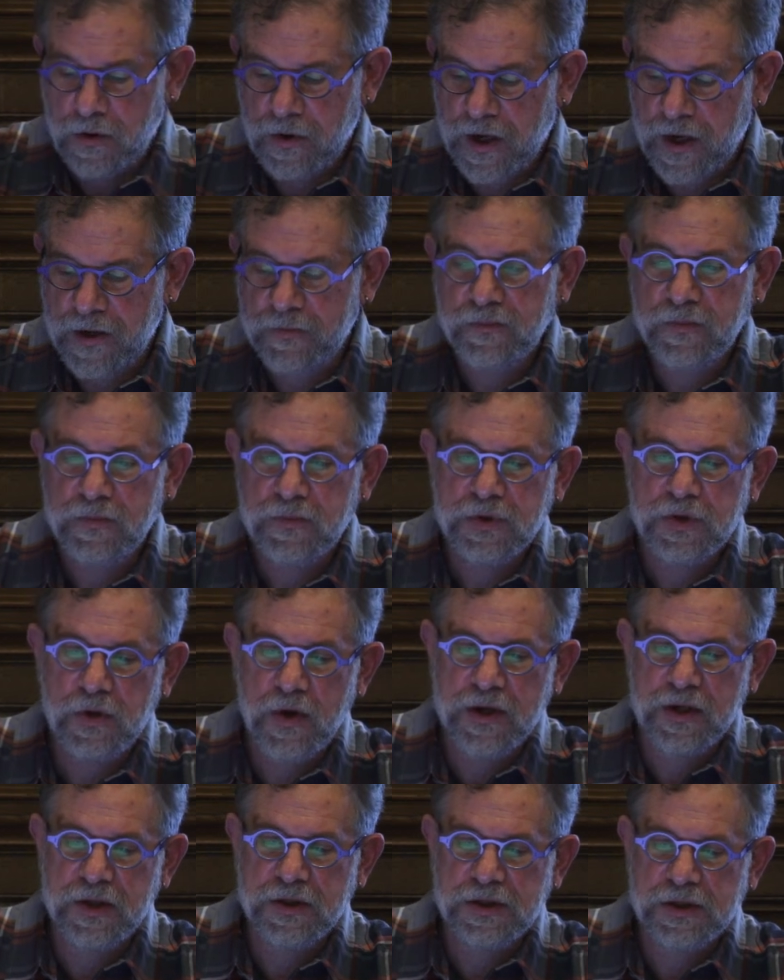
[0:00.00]
front of us. Okay?
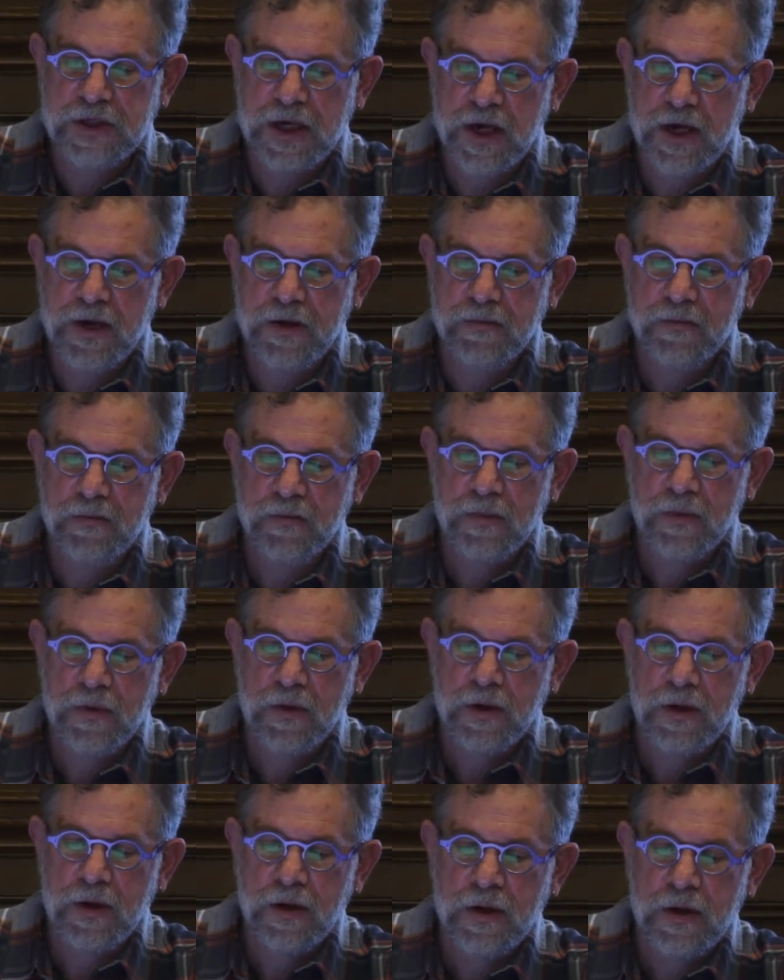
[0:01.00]
So I could say
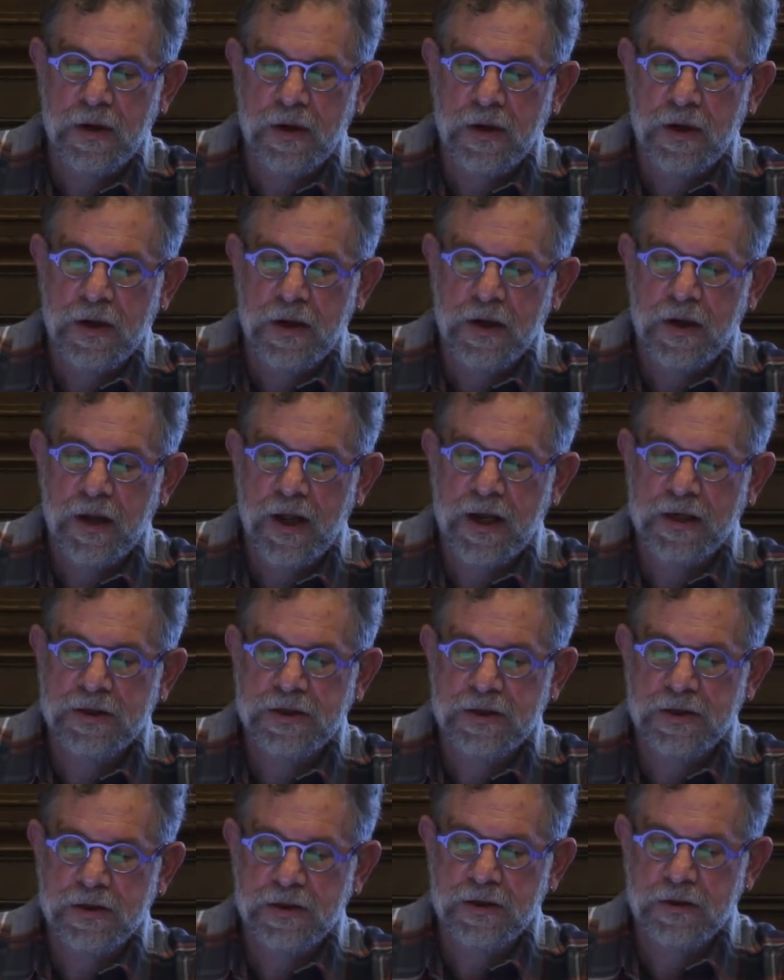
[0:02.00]

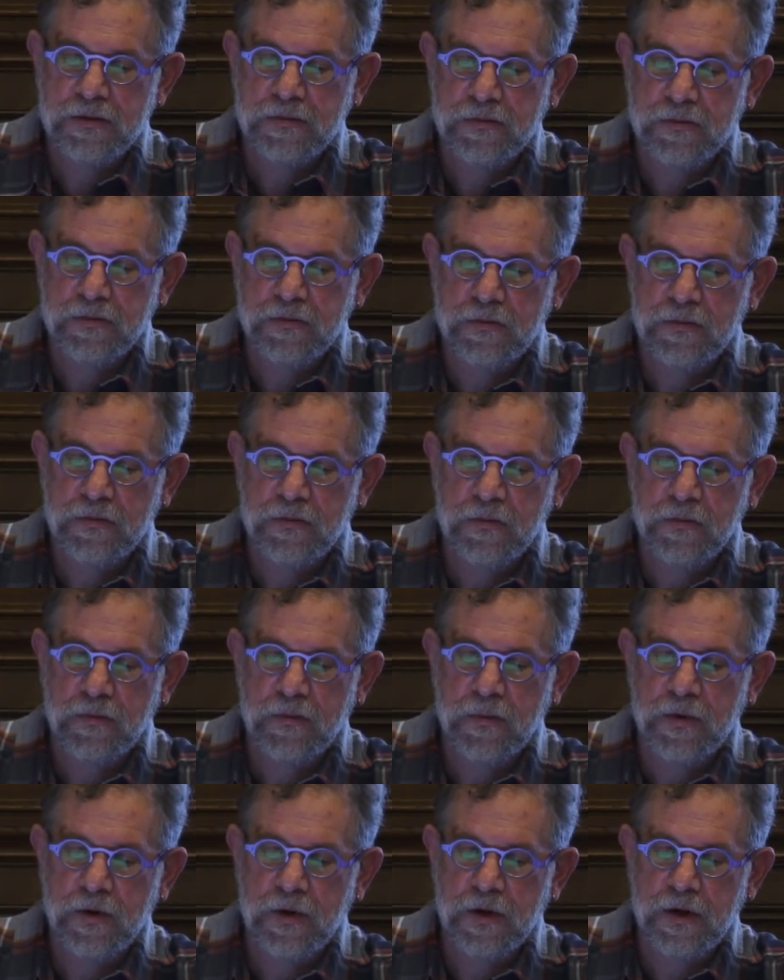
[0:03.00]
class
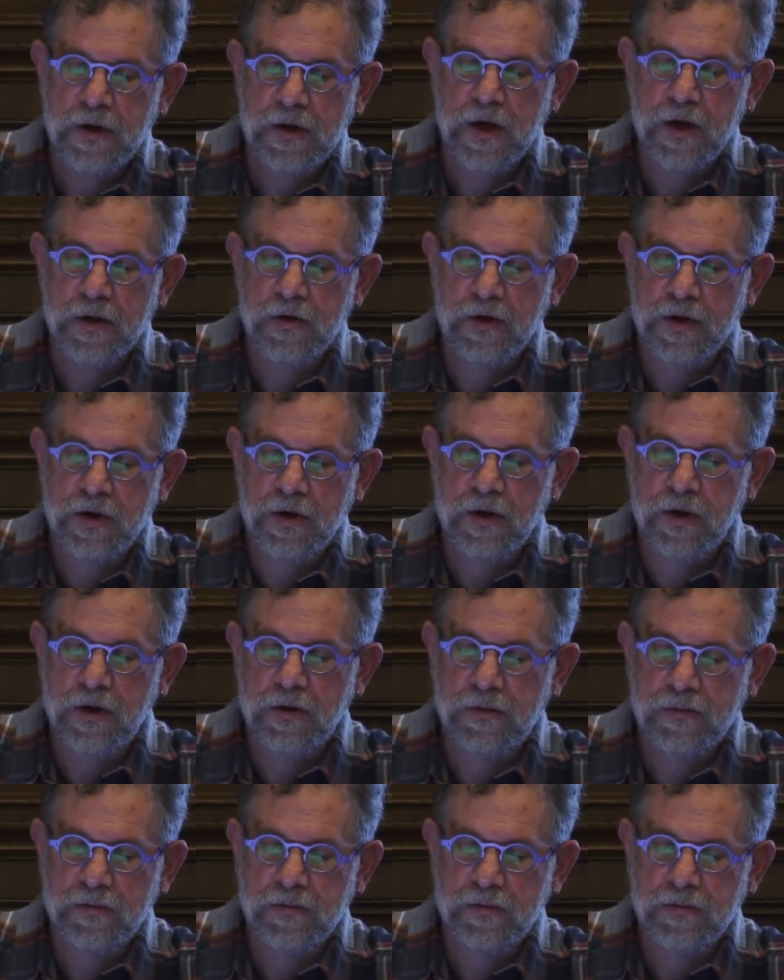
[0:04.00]
concrete guard